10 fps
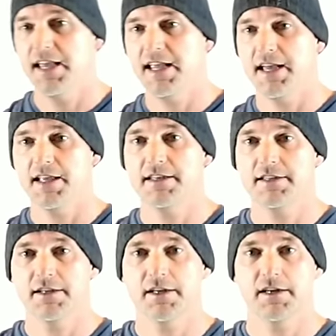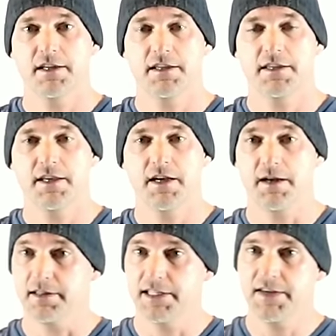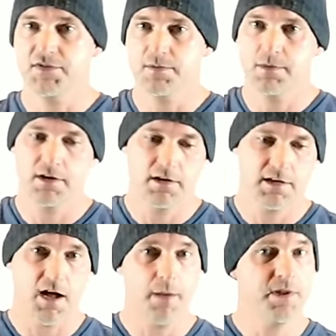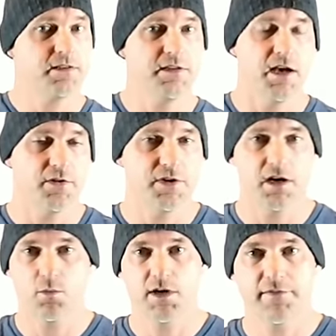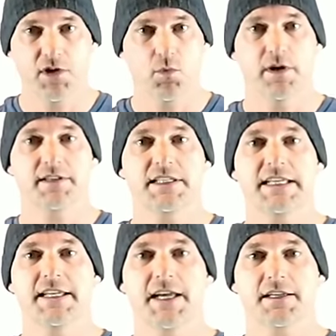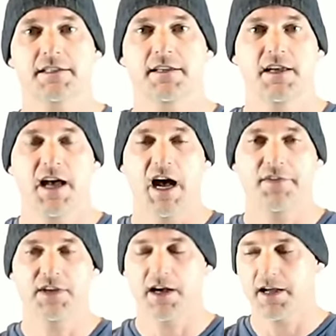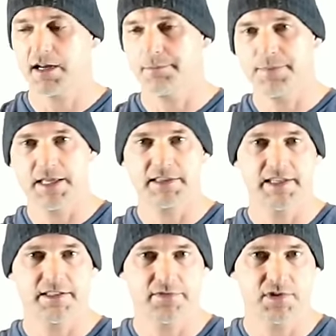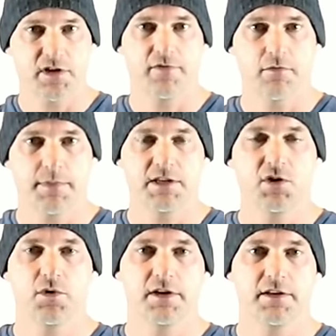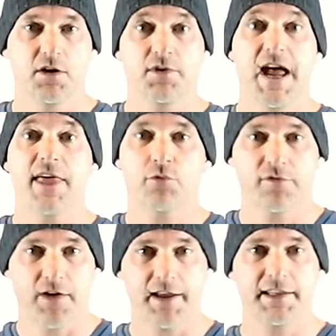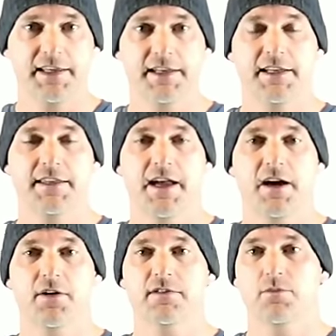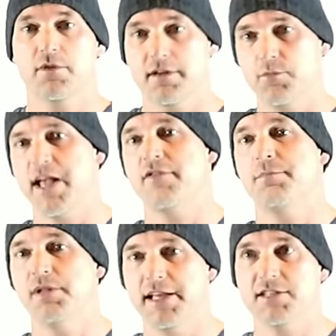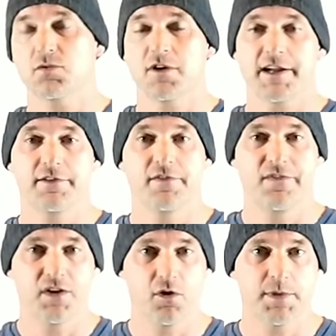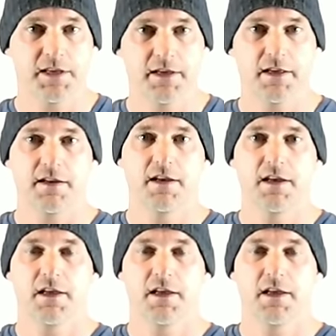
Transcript: and uh, yeah, leave some uh, comments down there, whatever you want to see next. I've got a big list of stuff I'm going to be doing, you know, now that we're finally getting in the house and we have a place where I can film again.